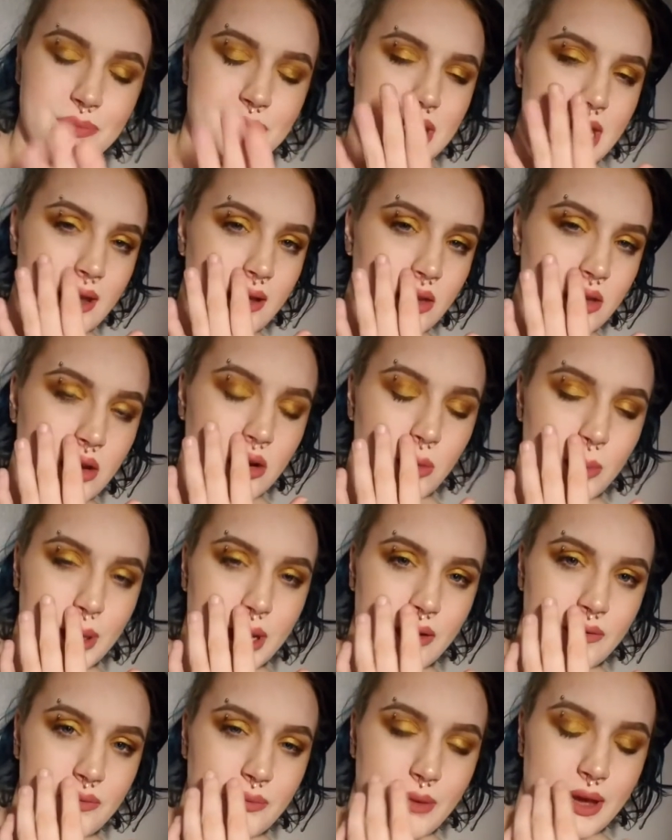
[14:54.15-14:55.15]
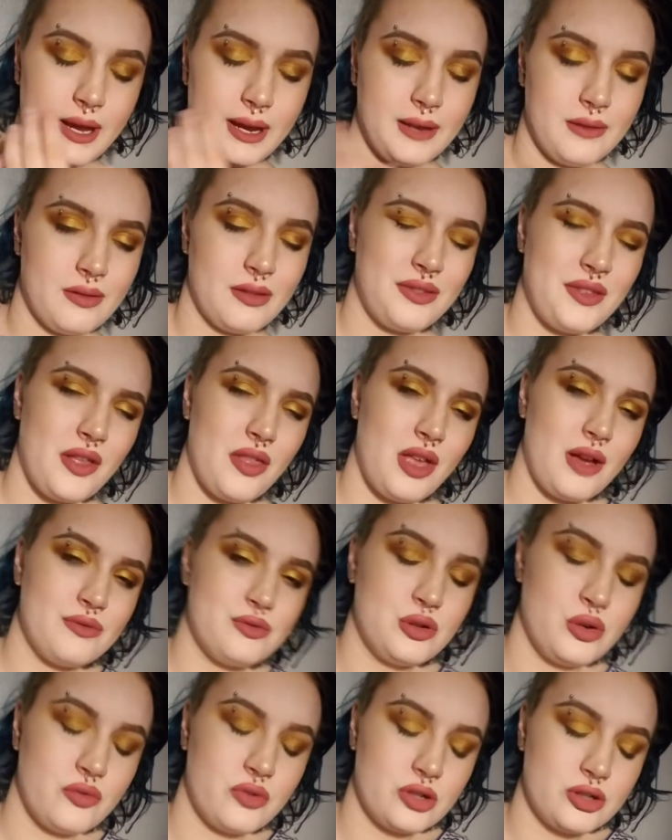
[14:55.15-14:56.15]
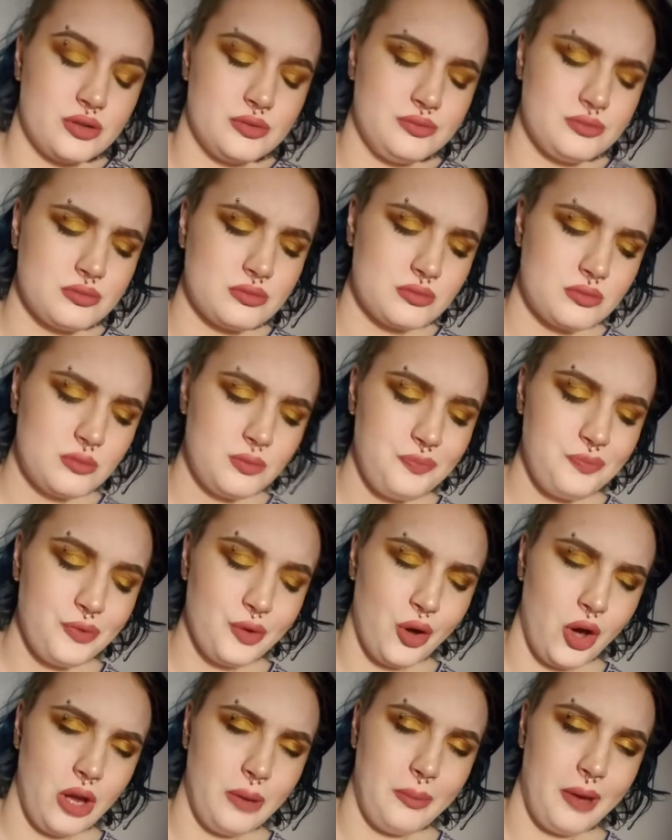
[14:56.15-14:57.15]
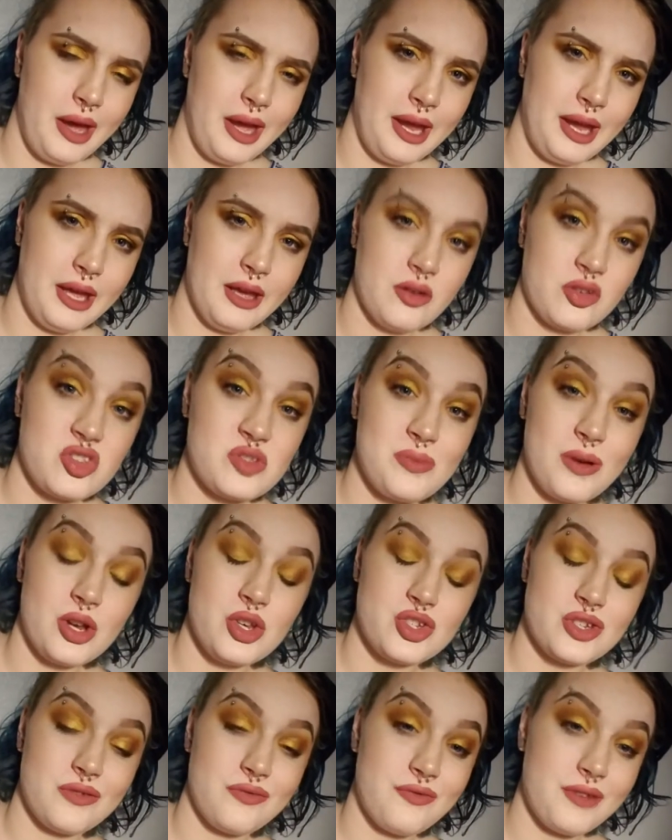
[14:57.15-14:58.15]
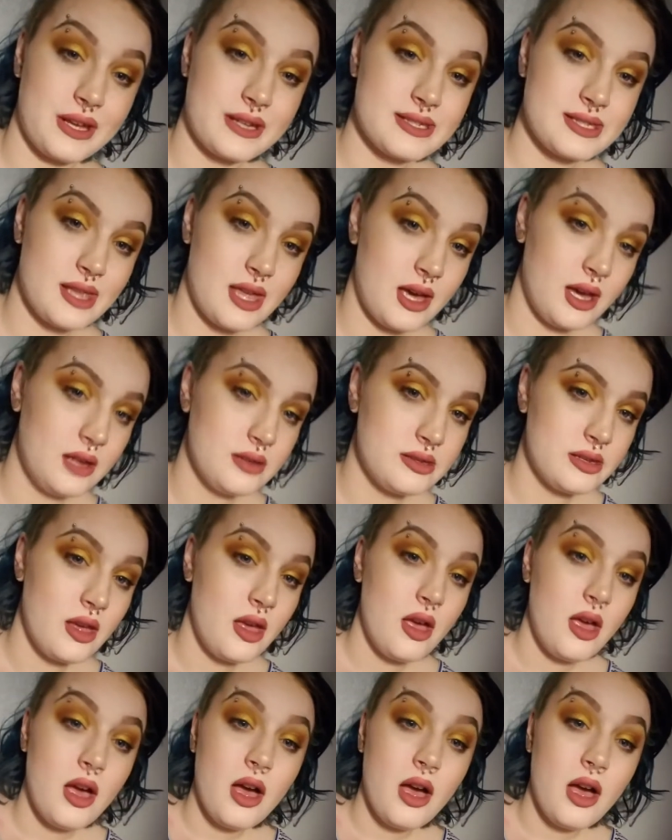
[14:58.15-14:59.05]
take a little bit of the leftover on my sponge and fix that.